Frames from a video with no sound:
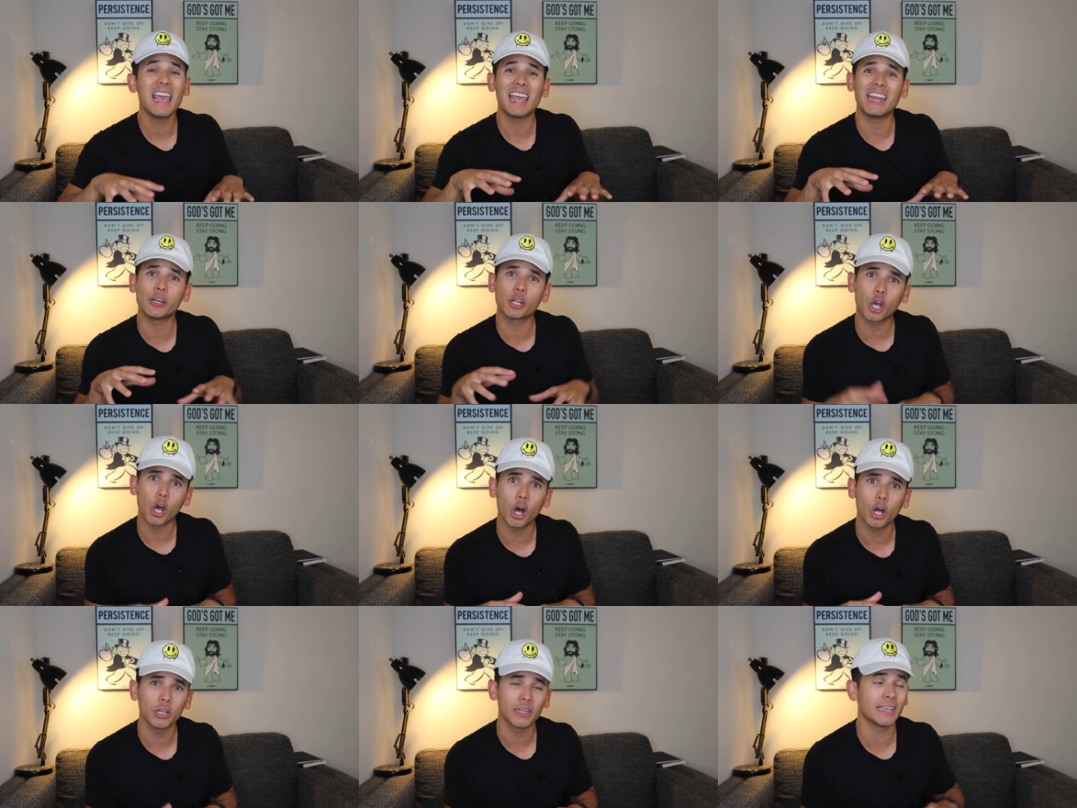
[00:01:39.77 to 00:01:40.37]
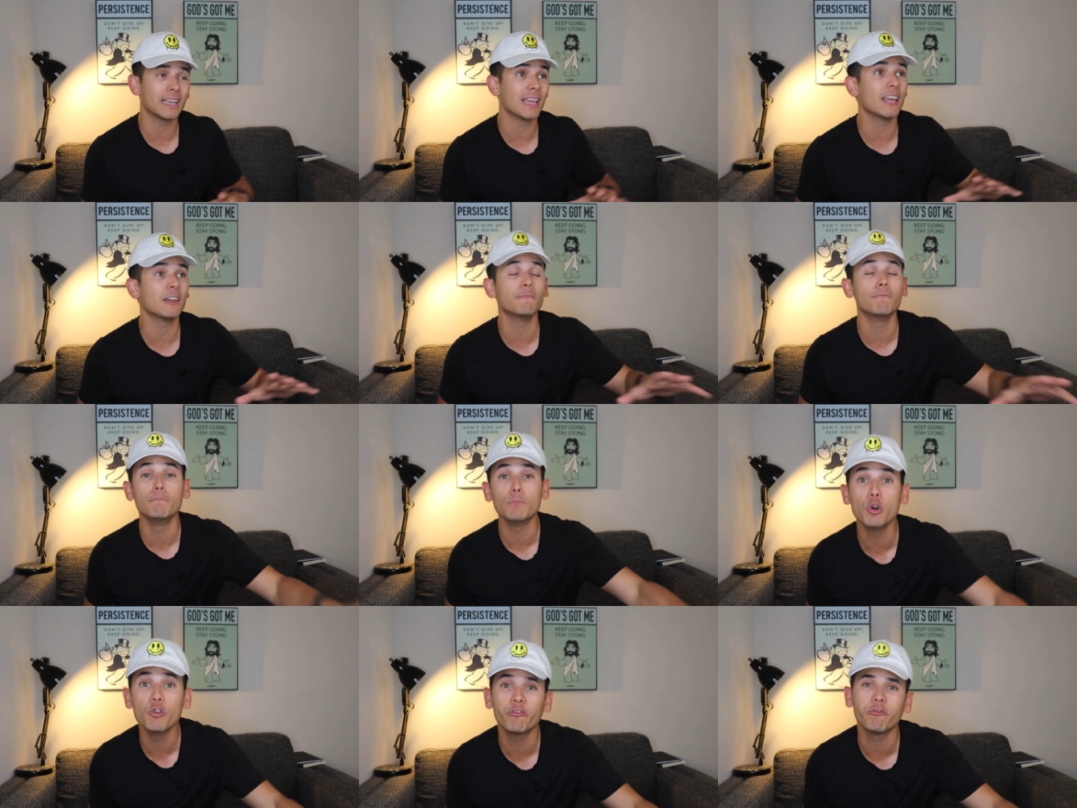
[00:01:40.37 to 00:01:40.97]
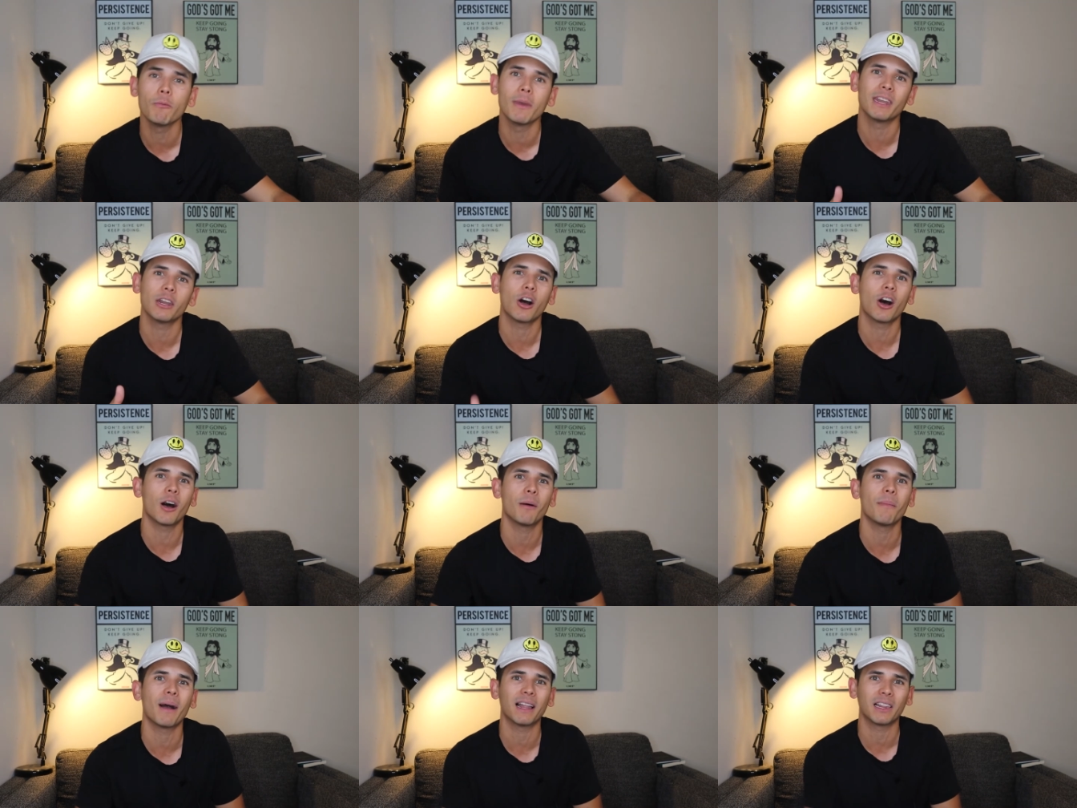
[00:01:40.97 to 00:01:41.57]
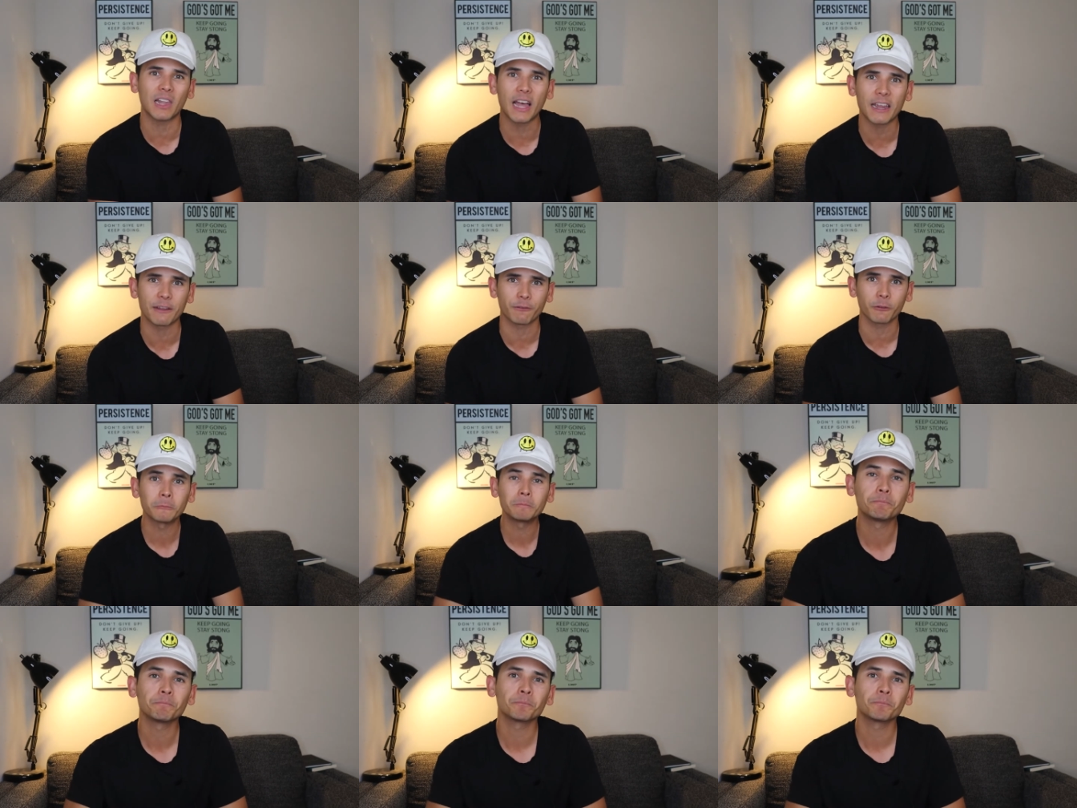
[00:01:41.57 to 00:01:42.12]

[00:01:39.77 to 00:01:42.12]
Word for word: and calling and movement on my life.